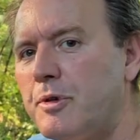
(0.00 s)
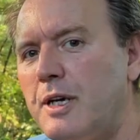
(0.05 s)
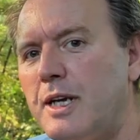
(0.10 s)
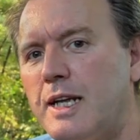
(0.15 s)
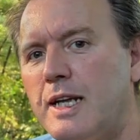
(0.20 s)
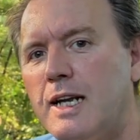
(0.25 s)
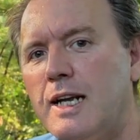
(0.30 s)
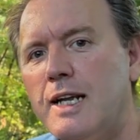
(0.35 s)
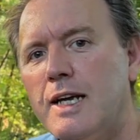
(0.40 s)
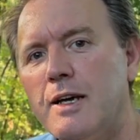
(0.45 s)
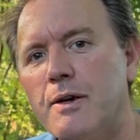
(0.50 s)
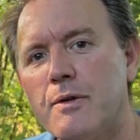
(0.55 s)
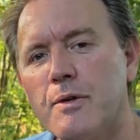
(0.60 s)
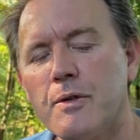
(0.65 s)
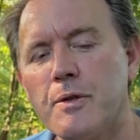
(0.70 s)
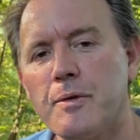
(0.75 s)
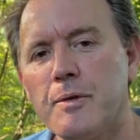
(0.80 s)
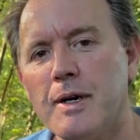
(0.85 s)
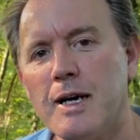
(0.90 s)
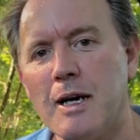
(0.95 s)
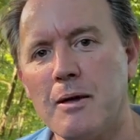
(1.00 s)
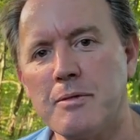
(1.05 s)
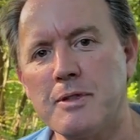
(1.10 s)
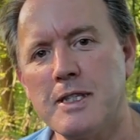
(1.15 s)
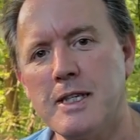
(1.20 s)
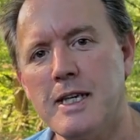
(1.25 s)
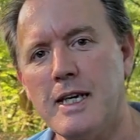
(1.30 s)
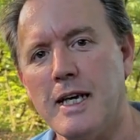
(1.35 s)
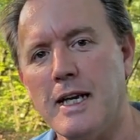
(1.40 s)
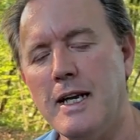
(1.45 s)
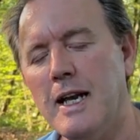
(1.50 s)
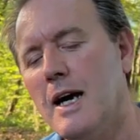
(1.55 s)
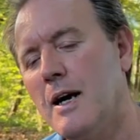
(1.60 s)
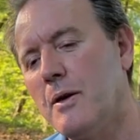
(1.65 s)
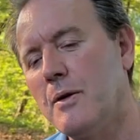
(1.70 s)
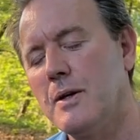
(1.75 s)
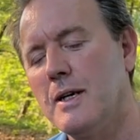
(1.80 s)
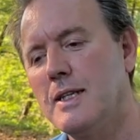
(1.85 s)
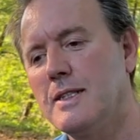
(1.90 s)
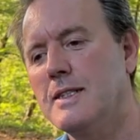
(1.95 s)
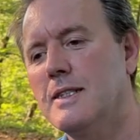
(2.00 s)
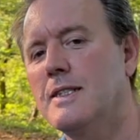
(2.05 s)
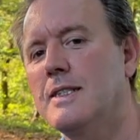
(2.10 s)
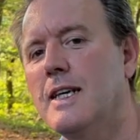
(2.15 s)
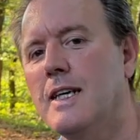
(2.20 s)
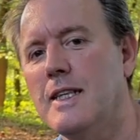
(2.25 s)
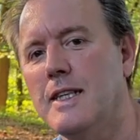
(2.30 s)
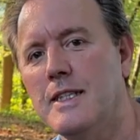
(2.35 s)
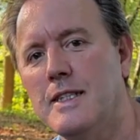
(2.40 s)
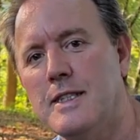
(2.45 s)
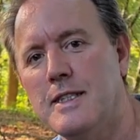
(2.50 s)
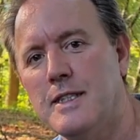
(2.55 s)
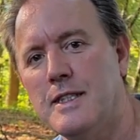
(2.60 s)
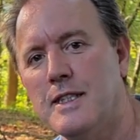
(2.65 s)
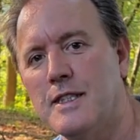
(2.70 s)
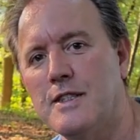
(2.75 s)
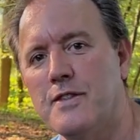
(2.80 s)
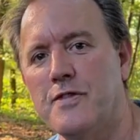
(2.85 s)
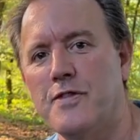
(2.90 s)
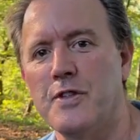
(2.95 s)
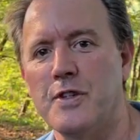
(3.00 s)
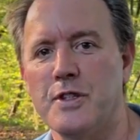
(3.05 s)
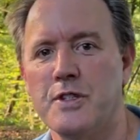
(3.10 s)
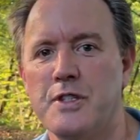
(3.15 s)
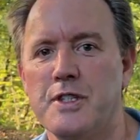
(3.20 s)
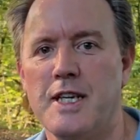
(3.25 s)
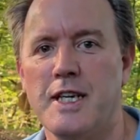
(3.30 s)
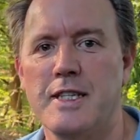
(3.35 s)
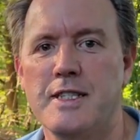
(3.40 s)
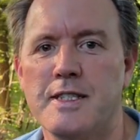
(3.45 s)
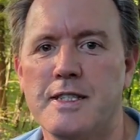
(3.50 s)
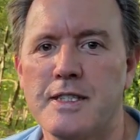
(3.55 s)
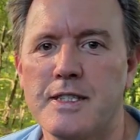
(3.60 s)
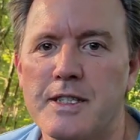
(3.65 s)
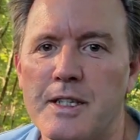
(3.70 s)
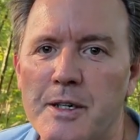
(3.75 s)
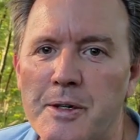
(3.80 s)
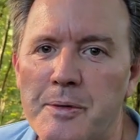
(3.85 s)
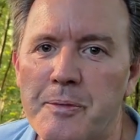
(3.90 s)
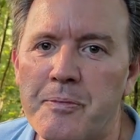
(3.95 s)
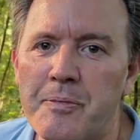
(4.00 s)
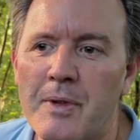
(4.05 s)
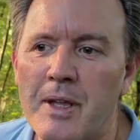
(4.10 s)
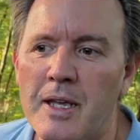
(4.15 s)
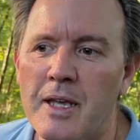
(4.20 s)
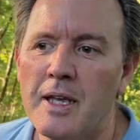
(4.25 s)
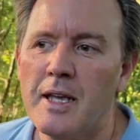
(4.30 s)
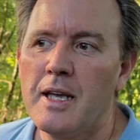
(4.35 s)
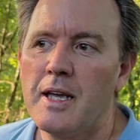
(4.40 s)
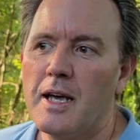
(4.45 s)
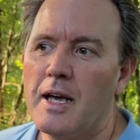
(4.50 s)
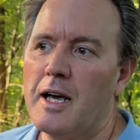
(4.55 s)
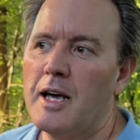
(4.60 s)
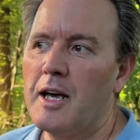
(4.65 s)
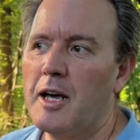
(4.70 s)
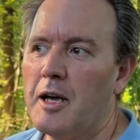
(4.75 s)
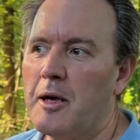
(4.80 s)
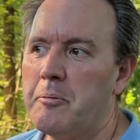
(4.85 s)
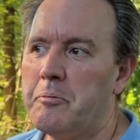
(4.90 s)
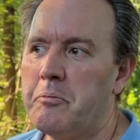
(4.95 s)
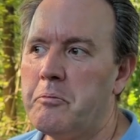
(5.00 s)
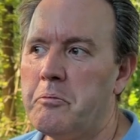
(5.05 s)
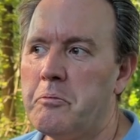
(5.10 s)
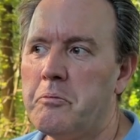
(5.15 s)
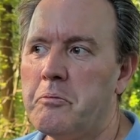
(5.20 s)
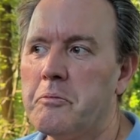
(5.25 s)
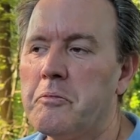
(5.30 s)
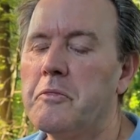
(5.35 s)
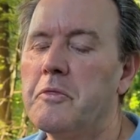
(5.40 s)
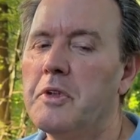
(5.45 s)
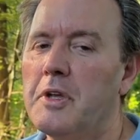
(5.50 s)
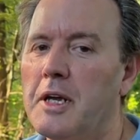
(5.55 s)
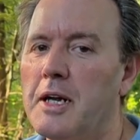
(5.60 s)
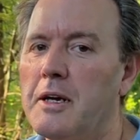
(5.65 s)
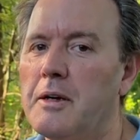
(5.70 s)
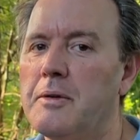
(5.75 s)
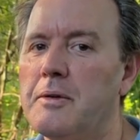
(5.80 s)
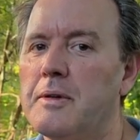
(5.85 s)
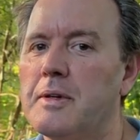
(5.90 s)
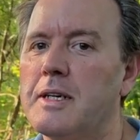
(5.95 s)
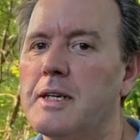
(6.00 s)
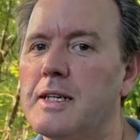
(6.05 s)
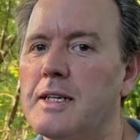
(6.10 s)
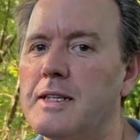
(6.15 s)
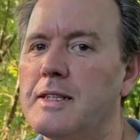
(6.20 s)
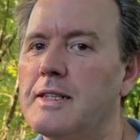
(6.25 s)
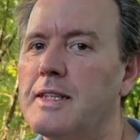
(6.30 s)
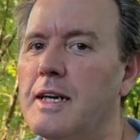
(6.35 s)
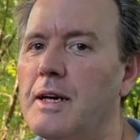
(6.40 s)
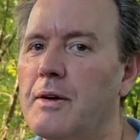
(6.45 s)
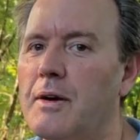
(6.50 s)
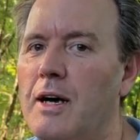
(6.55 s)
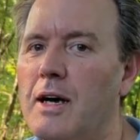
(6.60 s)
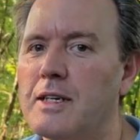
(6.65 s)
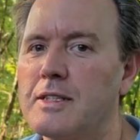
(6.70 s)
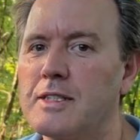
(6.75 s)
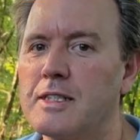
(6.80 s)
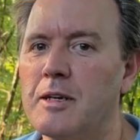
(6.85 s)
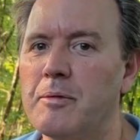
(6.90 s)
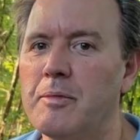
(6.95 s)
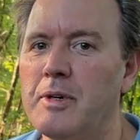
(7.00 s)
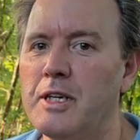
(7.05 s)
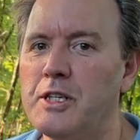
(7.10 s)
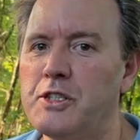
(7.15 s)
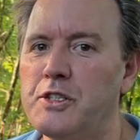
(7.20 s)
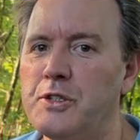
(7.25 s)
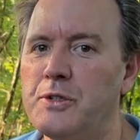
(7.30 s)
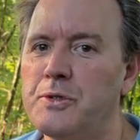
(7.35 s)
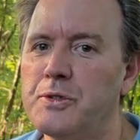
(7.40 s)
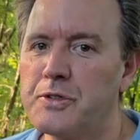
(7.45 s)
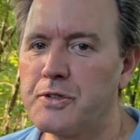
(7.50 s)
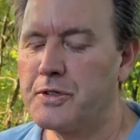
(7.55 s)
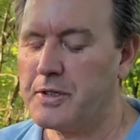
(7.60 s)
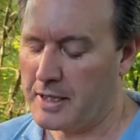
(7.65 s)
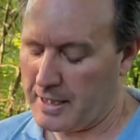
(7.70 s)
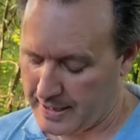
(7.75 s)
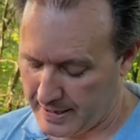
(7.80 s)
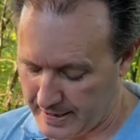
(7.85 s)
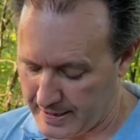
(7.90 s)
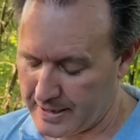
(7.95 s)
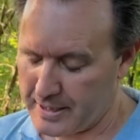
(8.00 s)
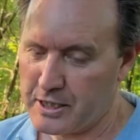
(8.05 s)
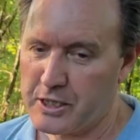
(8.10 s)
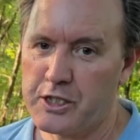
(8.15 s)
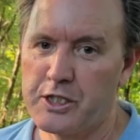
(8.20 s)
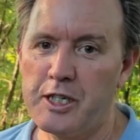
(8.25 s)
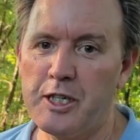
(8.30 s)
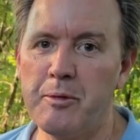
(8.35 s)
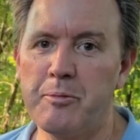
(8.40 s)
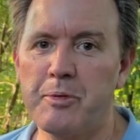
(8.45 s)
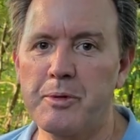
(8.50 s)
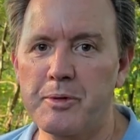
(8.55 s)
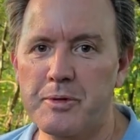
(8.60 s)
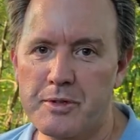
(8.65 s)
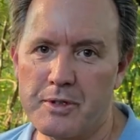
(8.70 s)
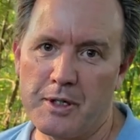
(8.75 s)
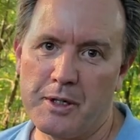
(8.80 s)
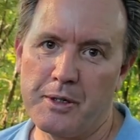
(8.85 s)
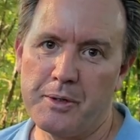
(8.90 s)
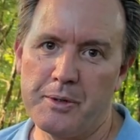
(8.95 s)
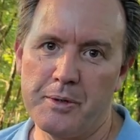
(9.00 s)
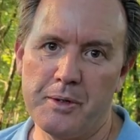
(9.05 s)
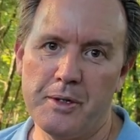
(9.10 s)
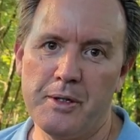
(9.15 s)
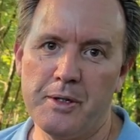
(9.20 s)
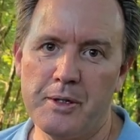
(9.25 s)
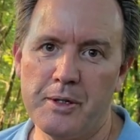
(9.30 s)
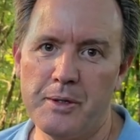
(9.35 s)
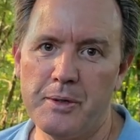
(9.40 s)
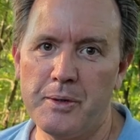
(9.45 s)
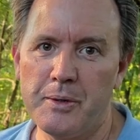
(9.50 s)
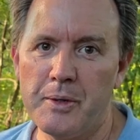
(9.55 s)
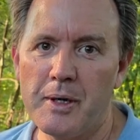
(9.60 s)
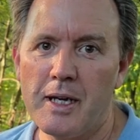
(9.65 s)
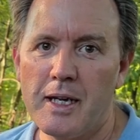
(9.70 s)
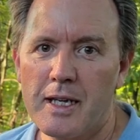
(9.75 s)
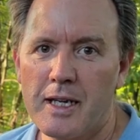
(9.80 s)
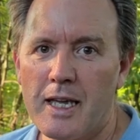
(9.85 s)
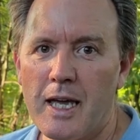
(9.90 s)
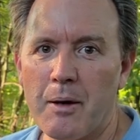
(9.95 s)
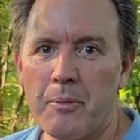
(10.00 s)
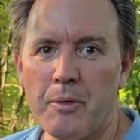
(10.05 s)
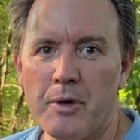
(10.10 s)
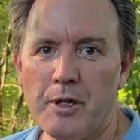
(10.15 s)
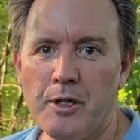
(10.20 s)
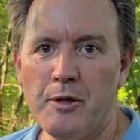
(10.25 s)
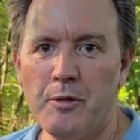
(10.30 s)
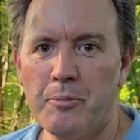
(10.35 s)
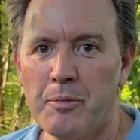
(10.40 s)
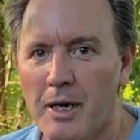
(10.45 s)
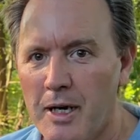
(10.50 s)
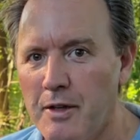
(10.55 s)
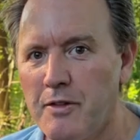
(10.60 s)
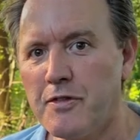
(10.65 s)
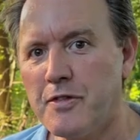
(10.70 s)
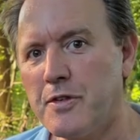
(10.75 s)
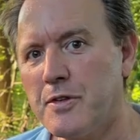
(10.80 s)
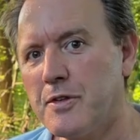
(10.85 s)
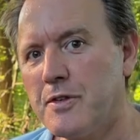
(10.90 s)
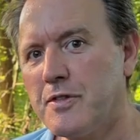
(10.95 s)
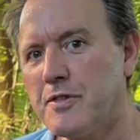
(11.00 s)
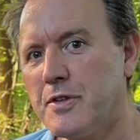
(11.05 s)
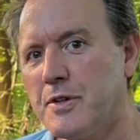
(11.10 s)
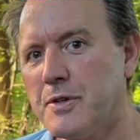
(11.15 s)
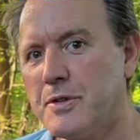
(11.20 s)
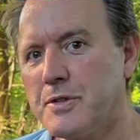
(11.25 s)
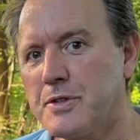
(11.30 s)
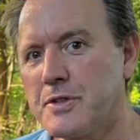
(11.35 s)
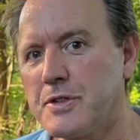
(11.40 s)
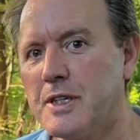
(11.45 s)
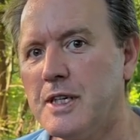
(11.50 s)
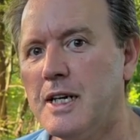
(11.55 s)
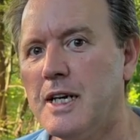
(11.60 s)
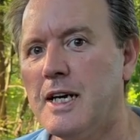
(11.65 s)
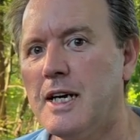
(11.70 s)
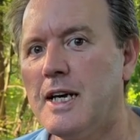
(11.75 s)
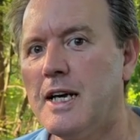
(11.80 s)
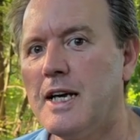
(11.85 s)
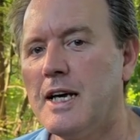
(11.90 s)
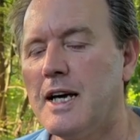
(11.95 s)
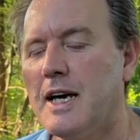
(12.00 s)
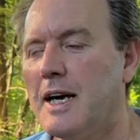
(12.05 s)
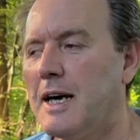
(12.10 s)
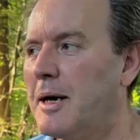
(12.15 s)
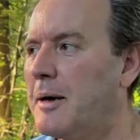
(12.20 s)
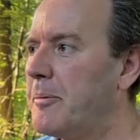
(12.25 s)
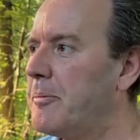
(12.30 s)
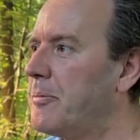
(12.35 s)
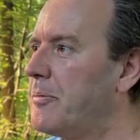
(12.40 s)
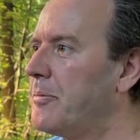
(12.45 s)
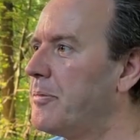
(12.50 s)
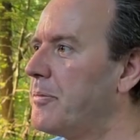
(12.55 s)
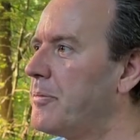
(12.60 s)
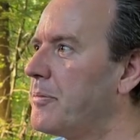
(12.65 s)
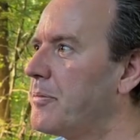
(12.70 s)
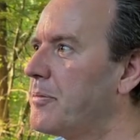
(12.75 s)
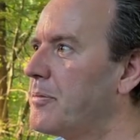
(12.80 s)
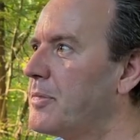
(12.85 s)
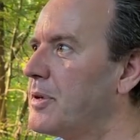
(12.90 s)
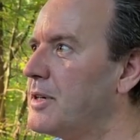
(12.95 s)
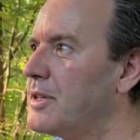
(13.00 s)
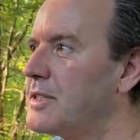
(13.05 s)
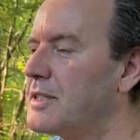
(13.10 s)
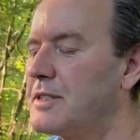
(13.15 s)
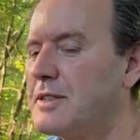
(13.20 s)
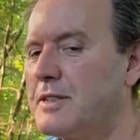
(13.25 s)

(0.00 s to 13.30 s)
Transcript: pretty clear all the way up to here. Now, as I say, this is just a first test. So, you know, there are some issues. It is cheap, so you do get what you pay for, of course. But